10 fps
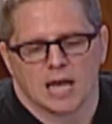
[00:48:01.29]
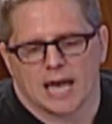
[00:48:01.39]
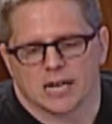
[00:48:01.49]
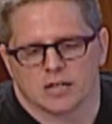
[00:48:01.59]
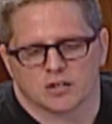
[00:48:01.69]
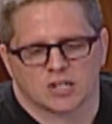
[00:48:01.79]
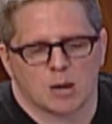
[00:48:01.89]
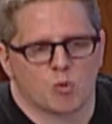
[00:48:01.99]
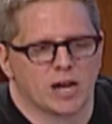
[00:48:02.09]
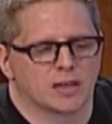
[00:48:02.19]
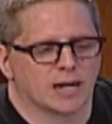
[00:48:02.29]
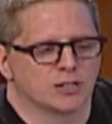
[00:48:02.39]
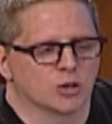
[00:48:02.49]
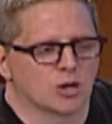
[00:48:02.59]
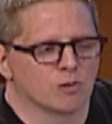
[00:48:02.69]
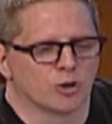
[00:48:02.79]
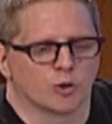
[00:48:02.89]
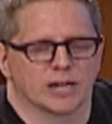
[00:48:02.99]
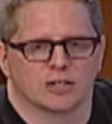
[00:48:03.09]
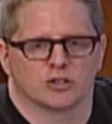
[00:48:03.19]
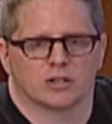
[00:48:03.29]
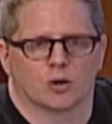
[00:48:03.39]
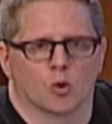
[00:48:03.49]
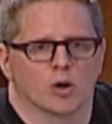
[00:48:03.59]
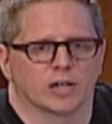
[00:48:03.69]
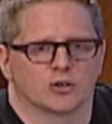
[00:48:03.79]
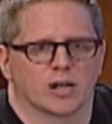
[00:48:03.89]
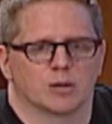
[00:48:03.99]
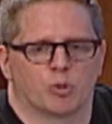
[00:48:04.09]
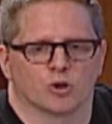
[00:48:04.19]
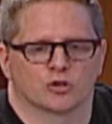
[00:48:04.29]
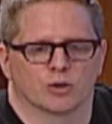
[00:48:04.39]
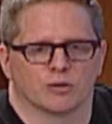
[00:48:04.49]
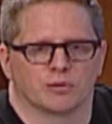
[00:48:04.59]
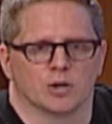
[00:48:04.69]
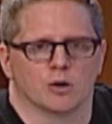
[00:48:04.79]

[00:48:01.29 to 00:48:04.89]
And in the same way that I took over gridengine.org and tried to push sort of,